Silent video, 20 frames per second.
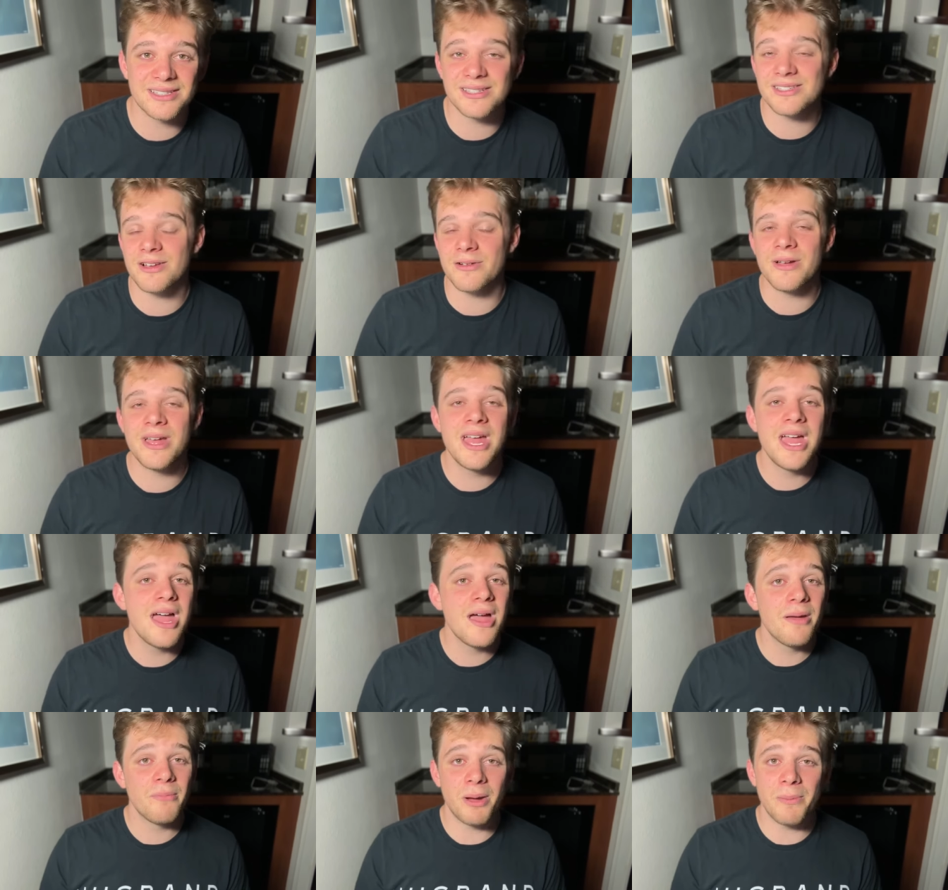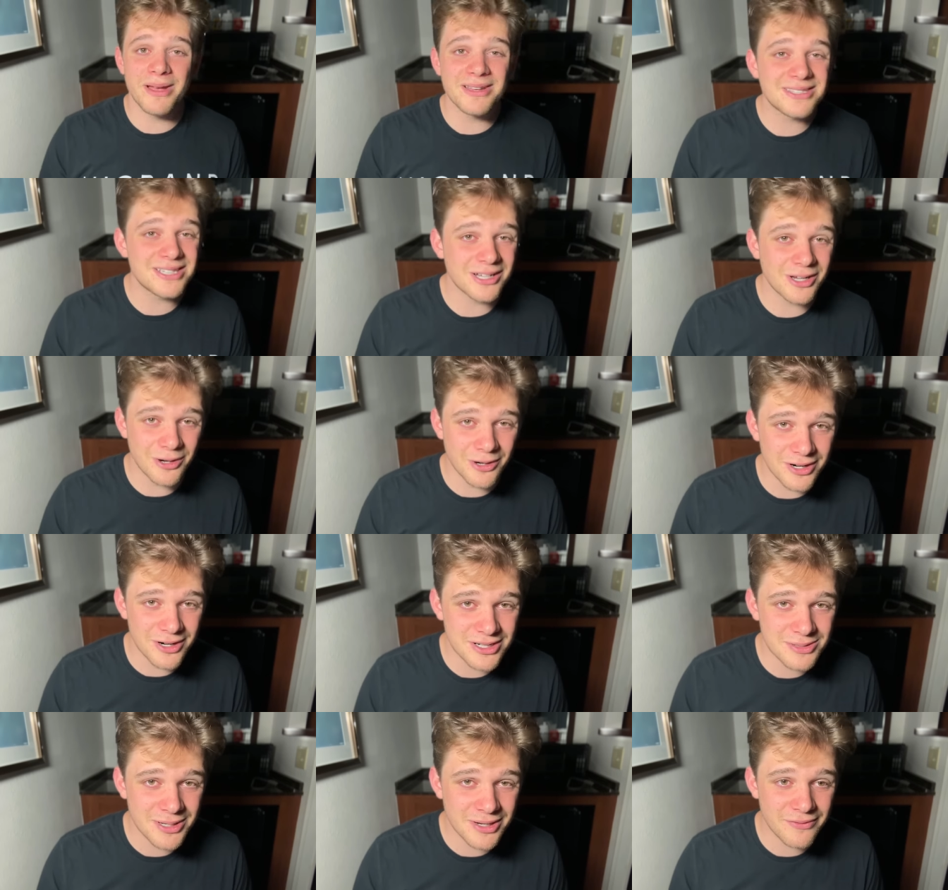And so my best
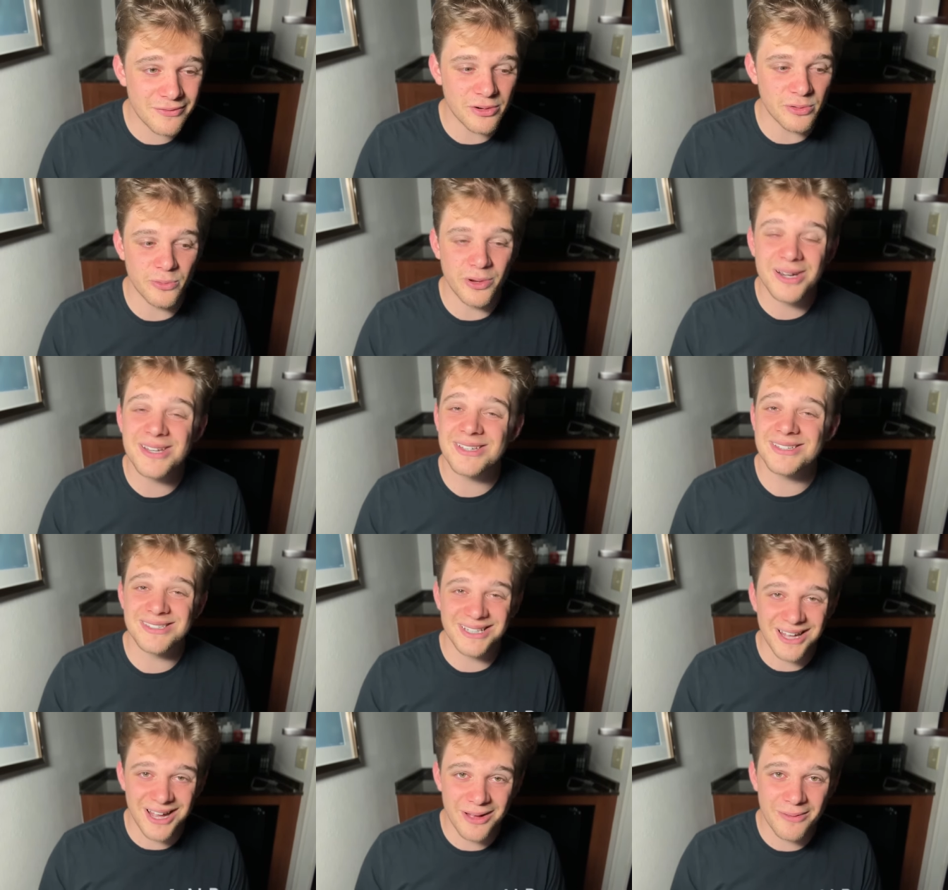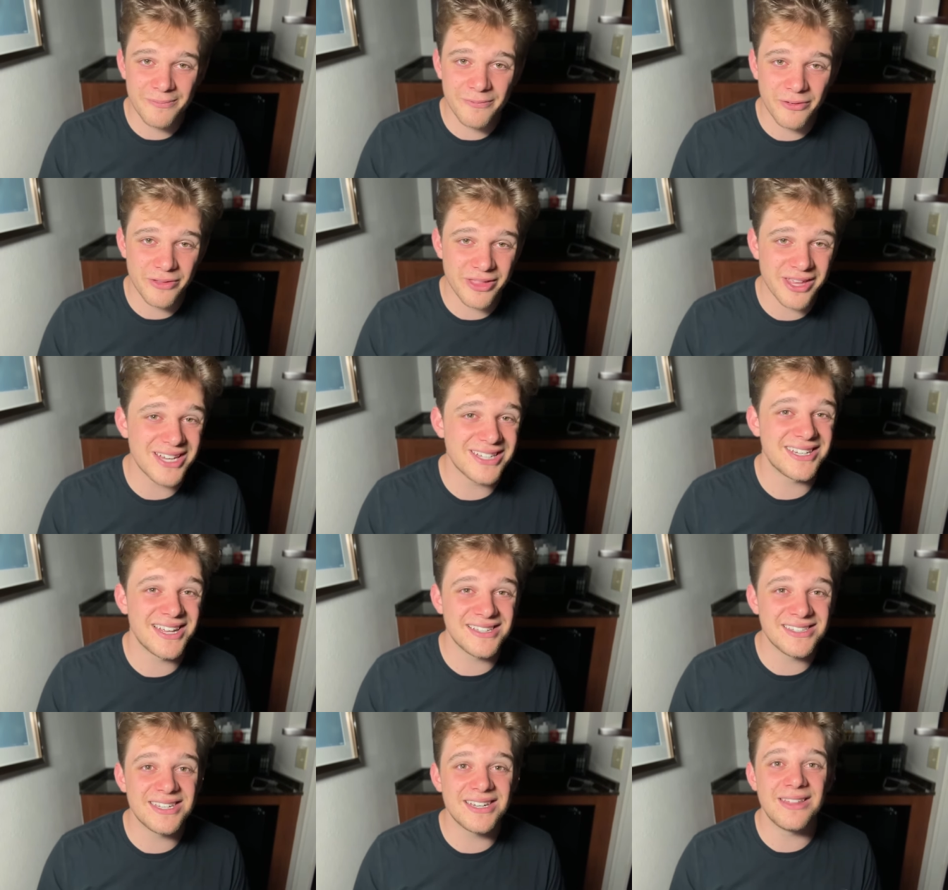encouragement for what is to come, for the
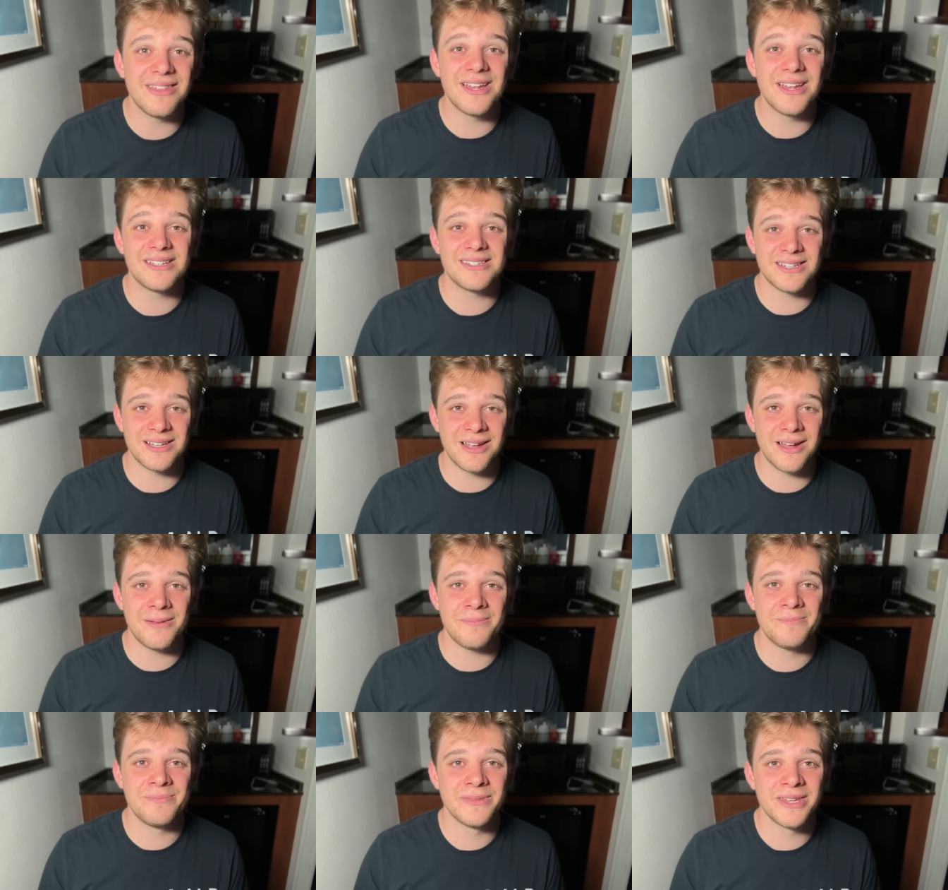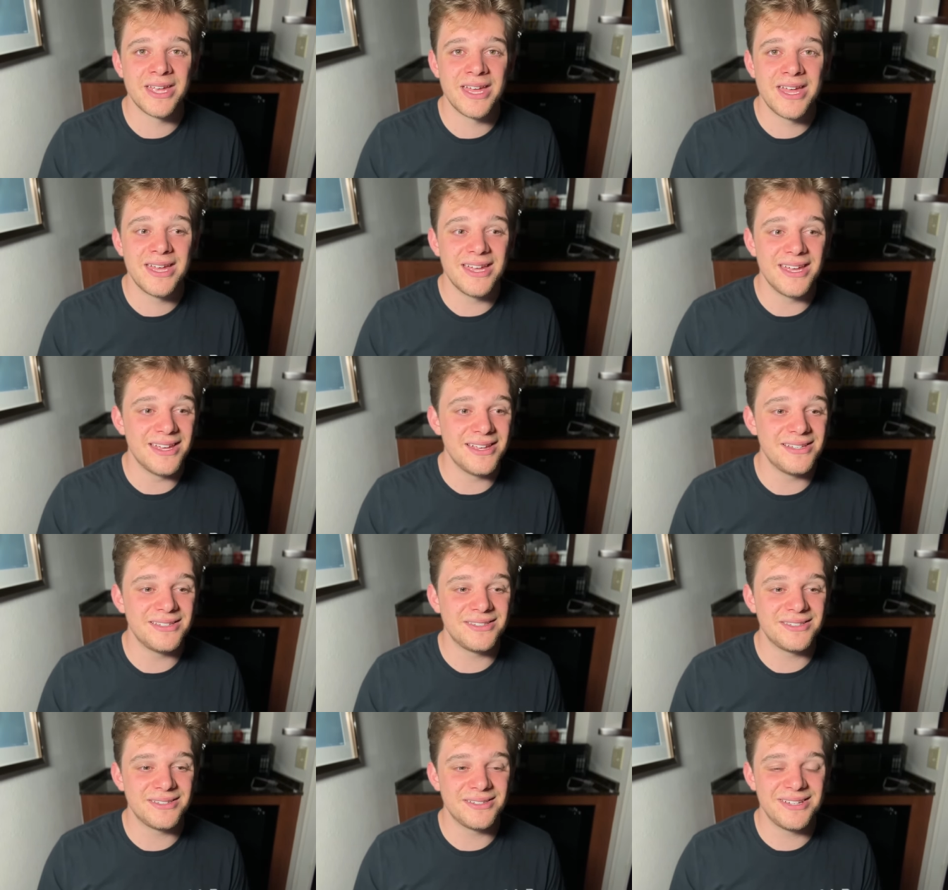intensity that's to come,
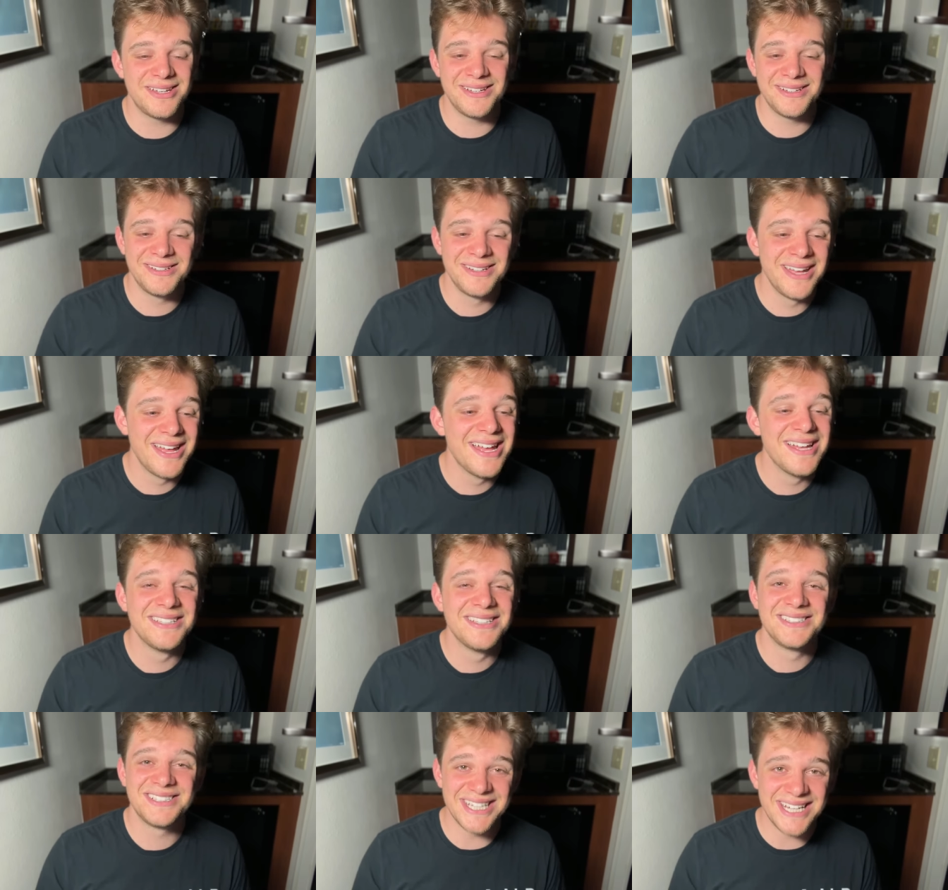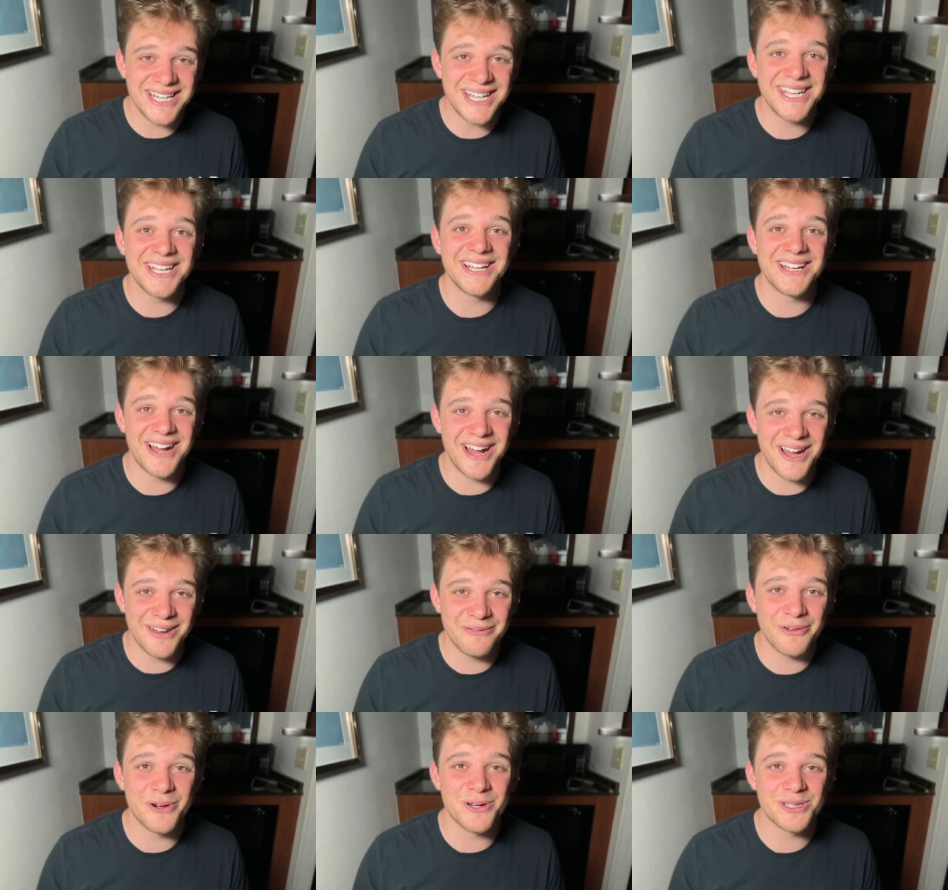is seek
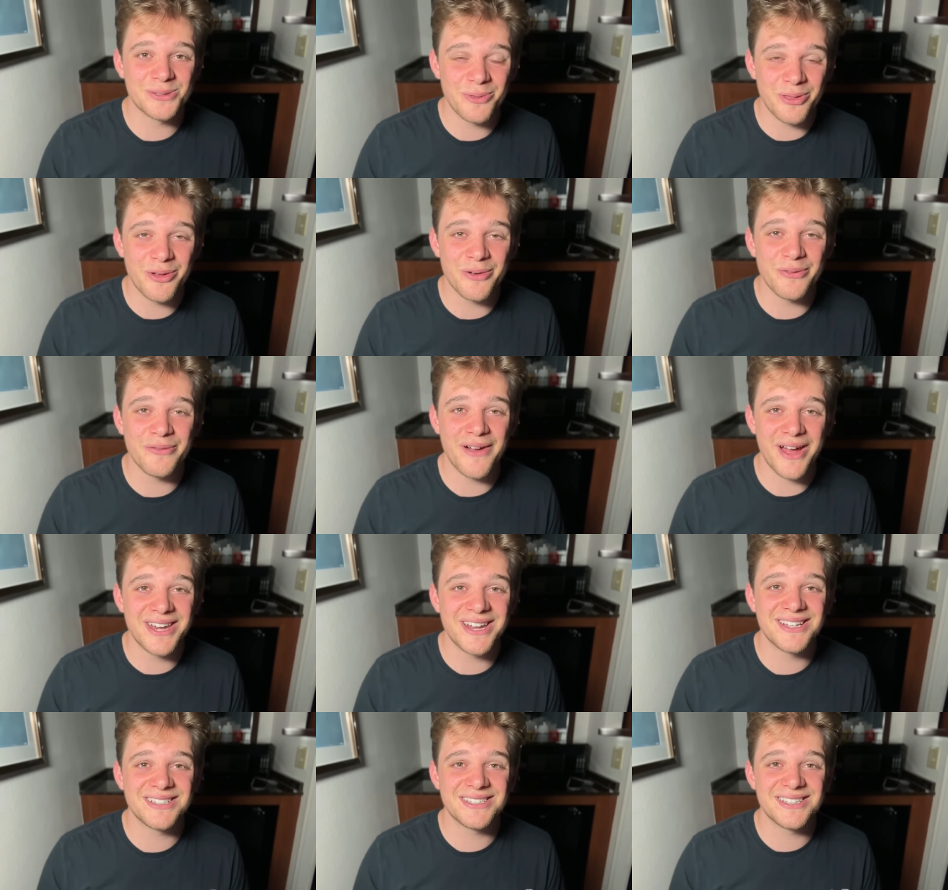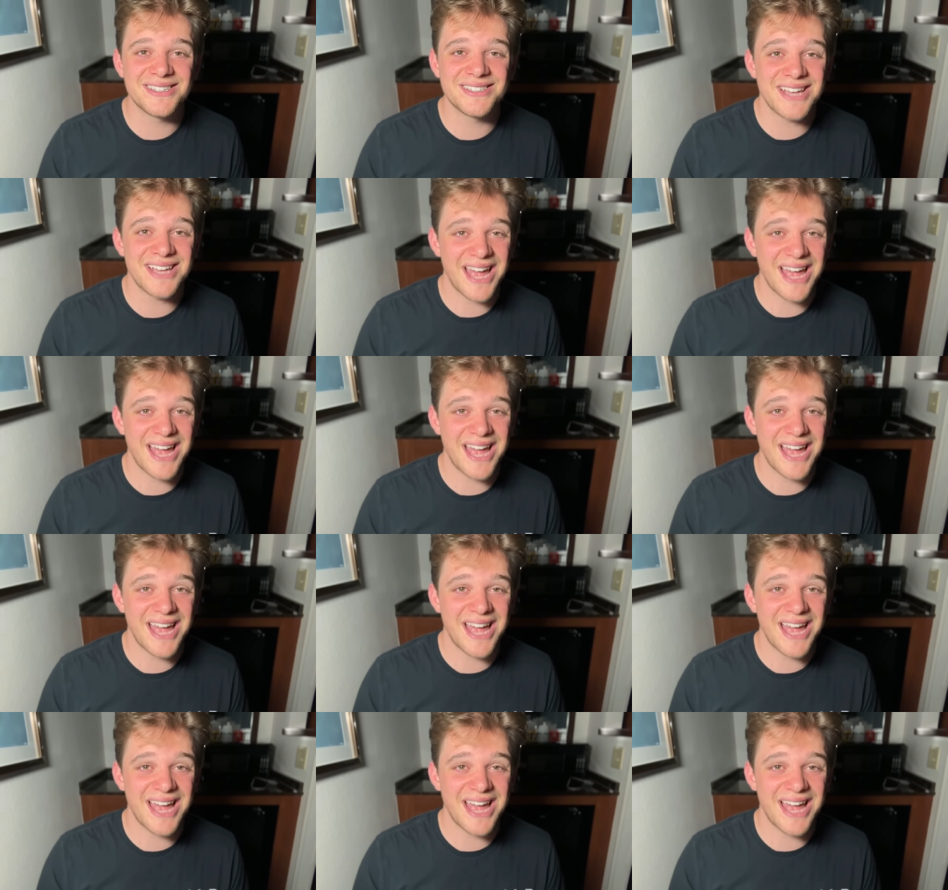God first with your finances.